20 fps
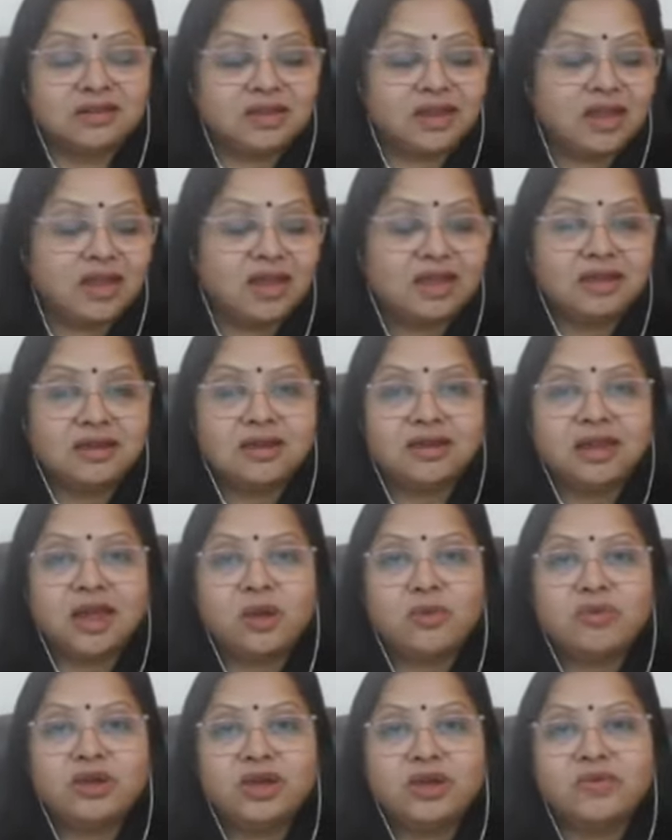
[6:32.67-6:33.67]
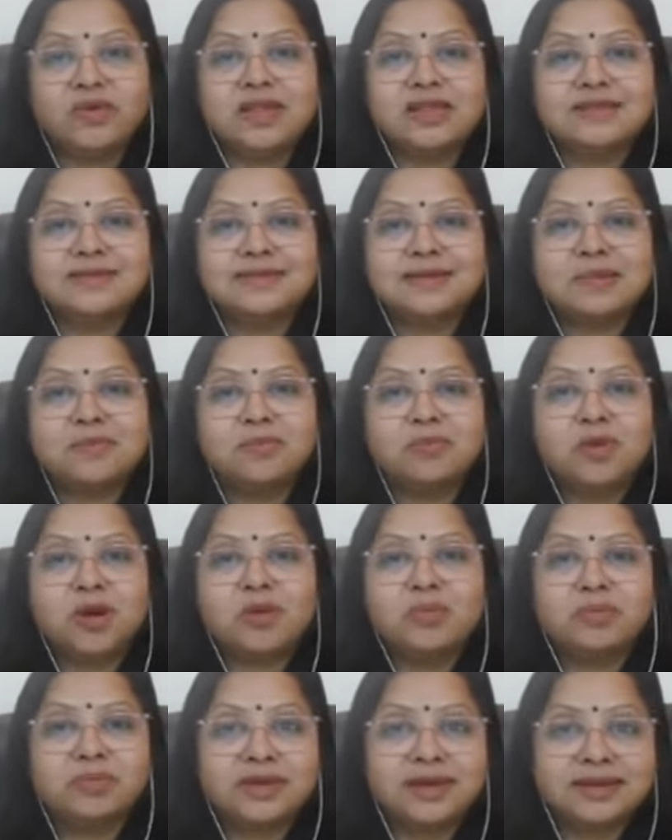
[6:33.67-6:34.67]
I love it when some
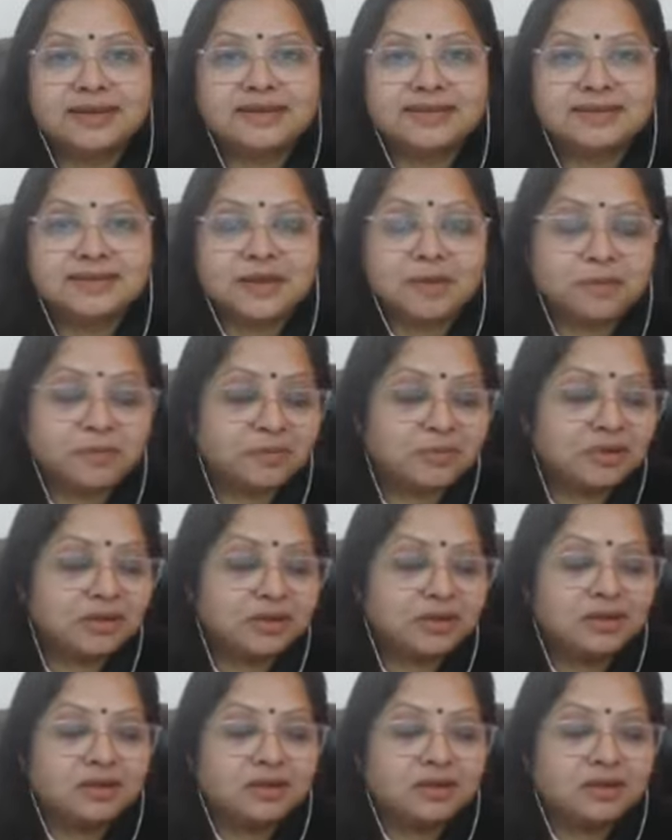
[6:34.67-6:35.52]
mom gets some